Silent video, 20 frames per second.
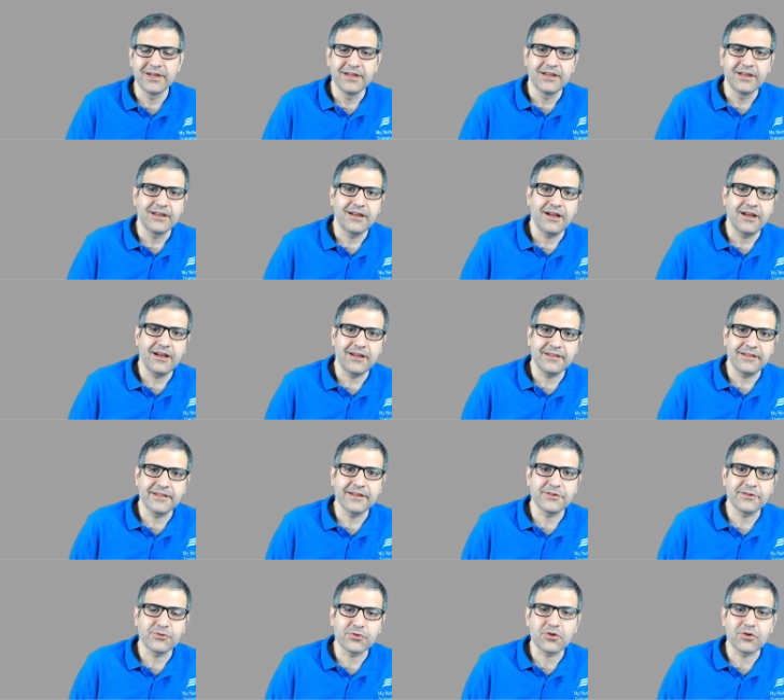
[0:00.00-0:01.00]
and uh,
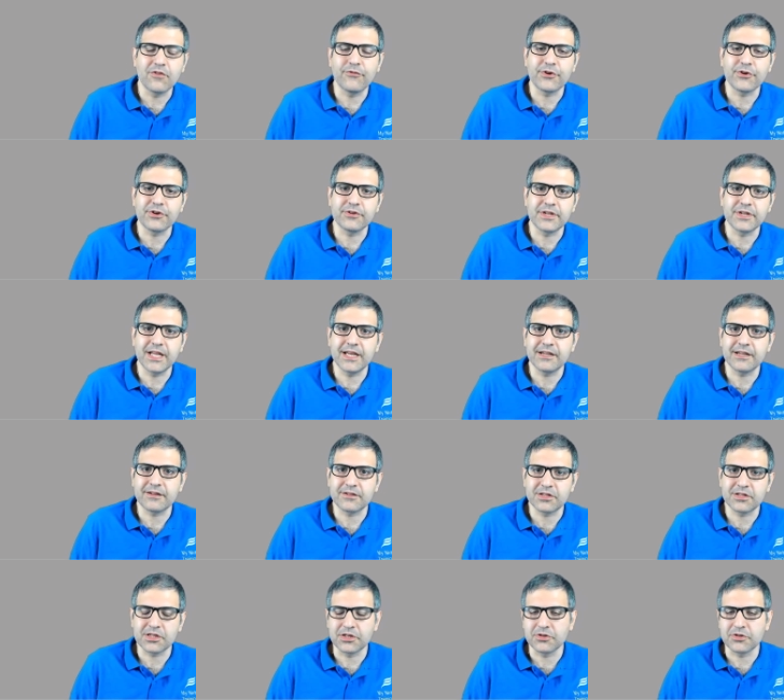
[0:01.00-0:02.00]
you configure there
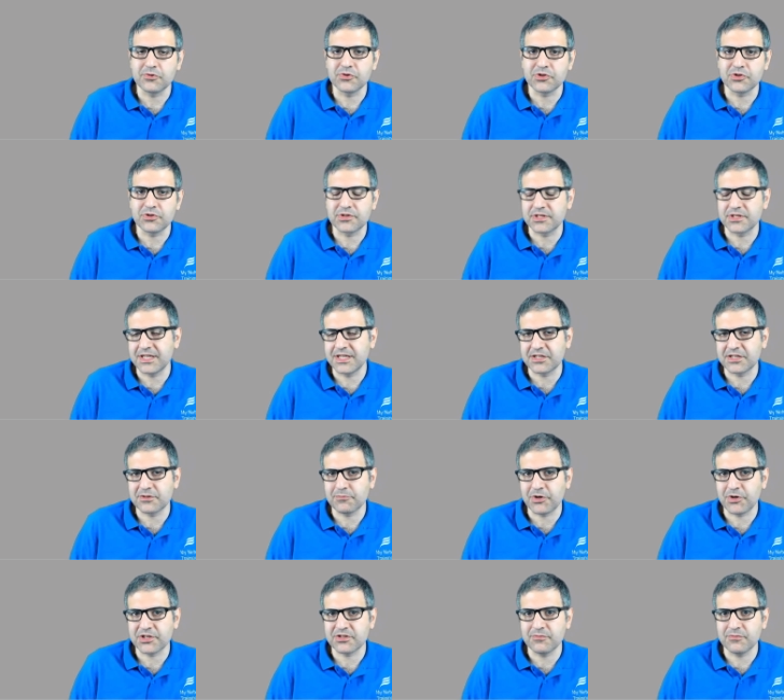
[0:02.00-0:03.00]
the users. That's
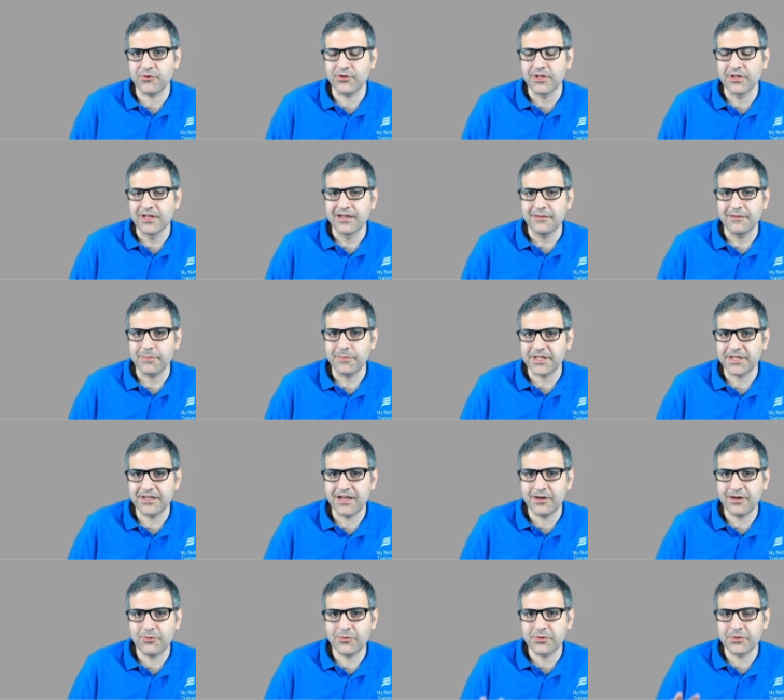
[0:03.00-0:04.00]
possible. But
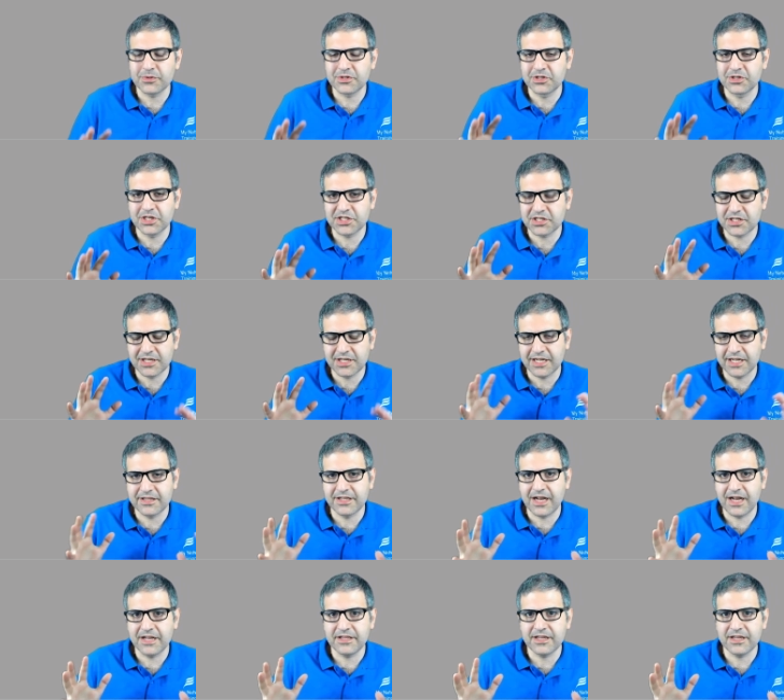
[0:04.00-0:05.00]
now just get
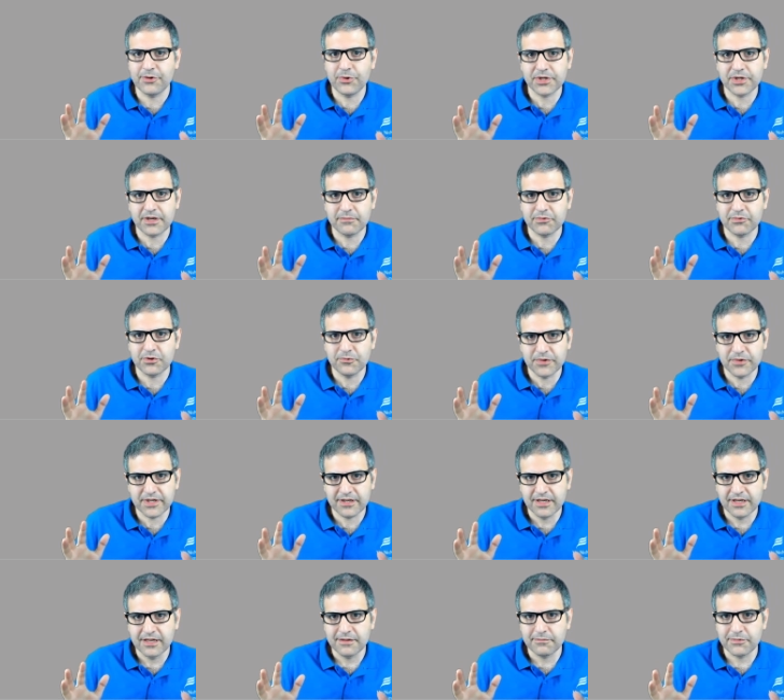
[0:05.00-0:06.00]
the idea what I'm doing
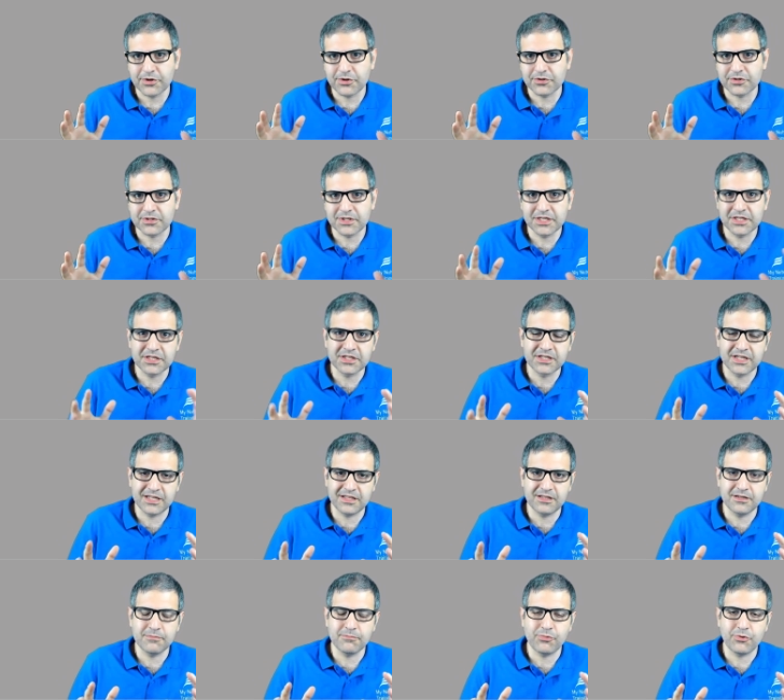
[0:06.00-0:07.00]
because this is not
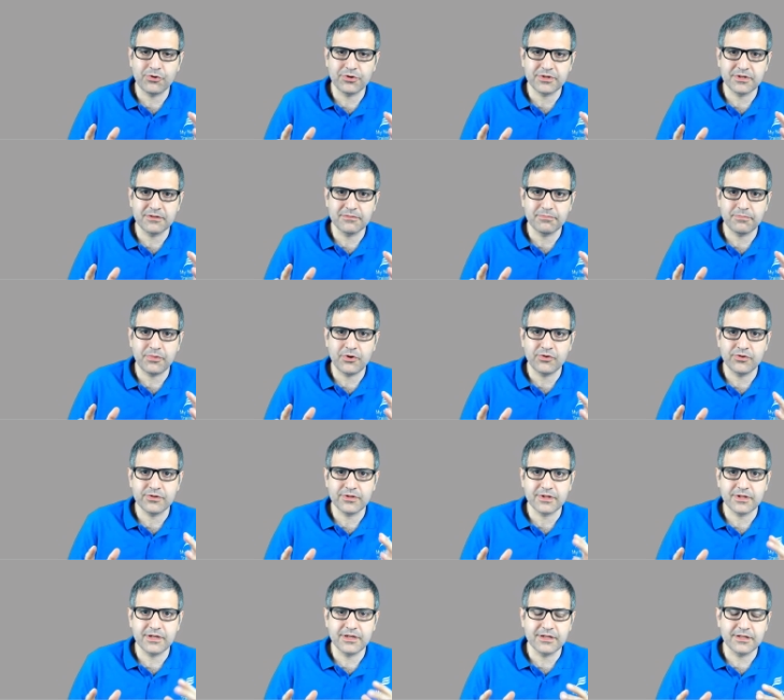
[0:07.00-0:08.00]
the important
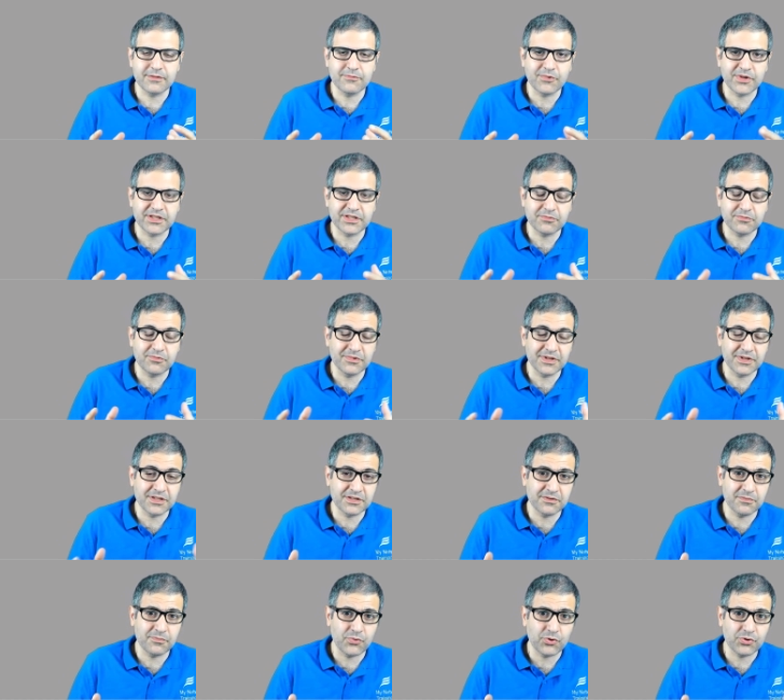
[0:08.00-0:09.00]
point. Uh, what
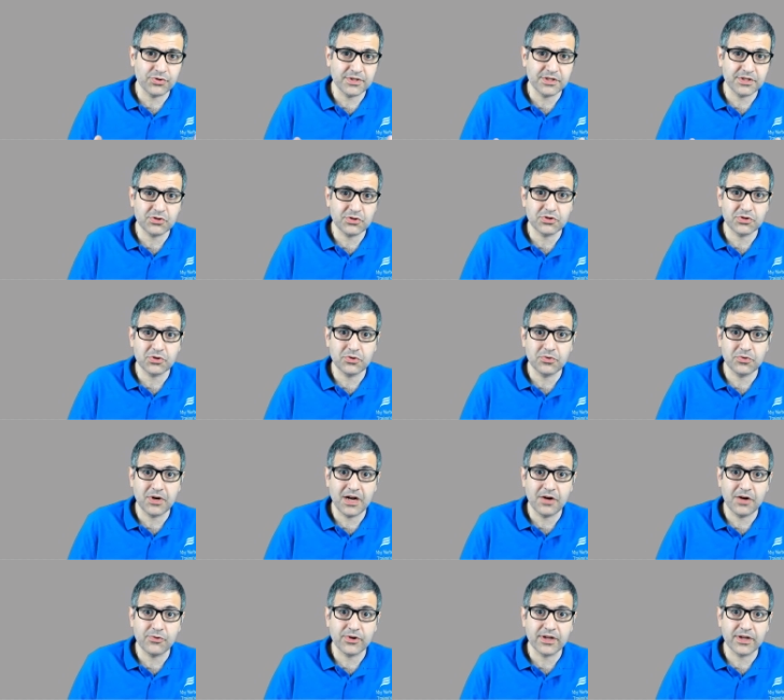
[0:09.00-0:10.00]
is important is to show you
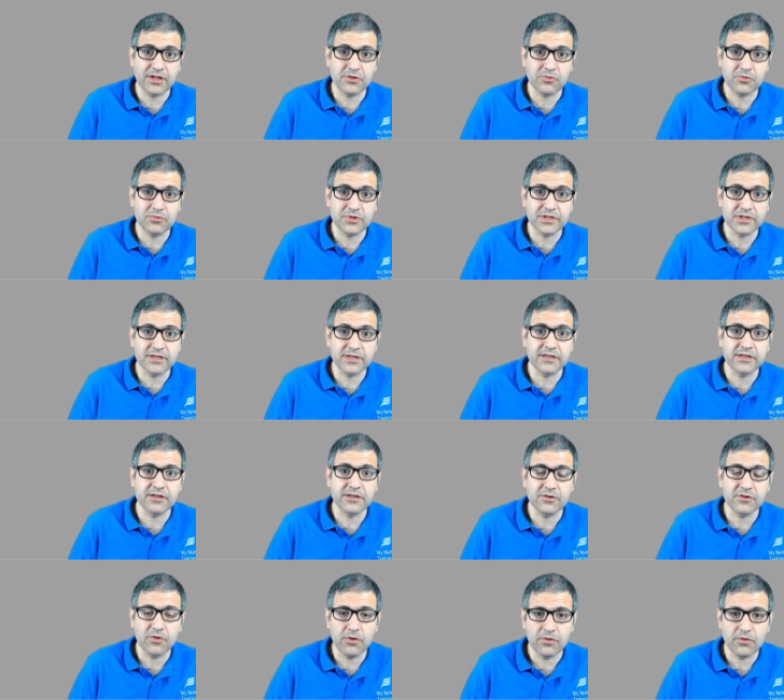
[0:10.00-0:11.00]
how you can do
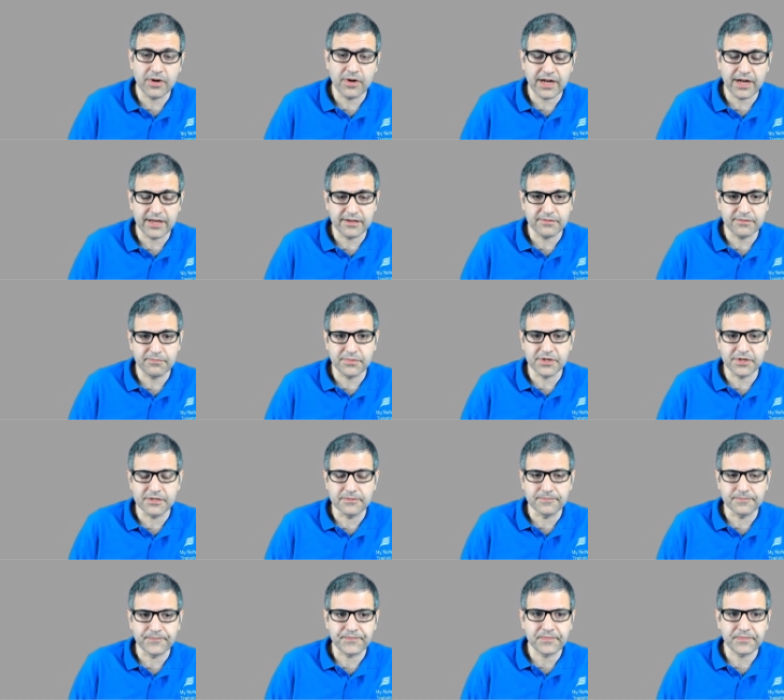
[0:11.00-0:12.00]
the EOIP
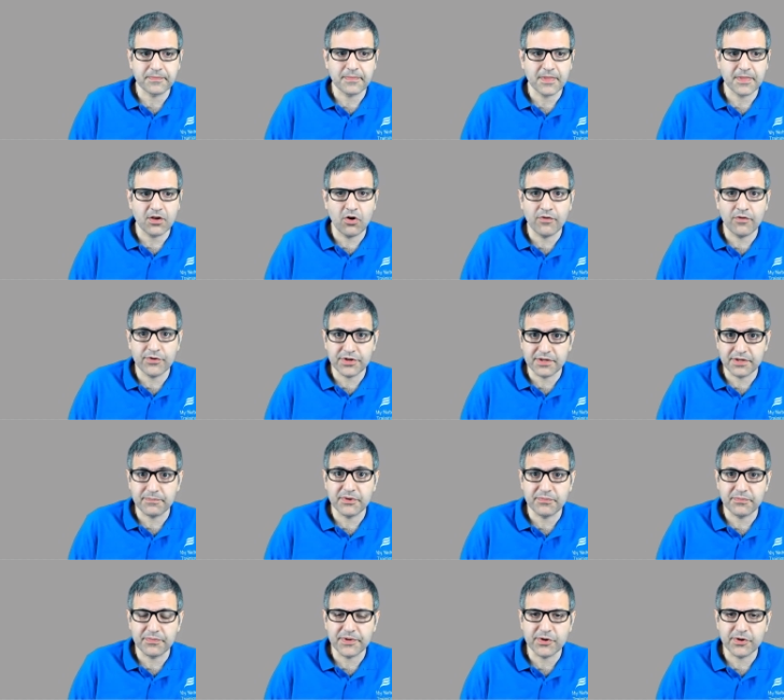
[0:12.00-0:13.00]
over the
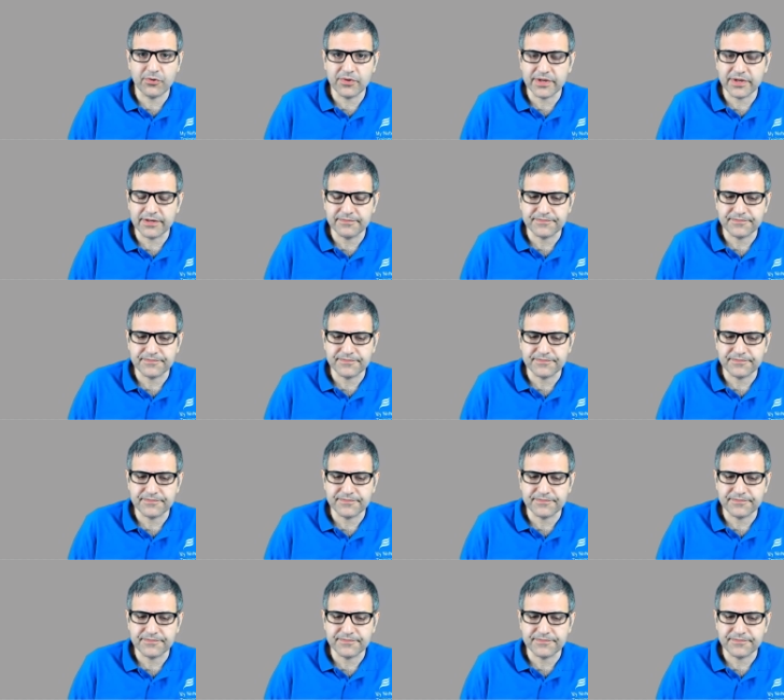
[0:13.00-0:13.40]
PPOE.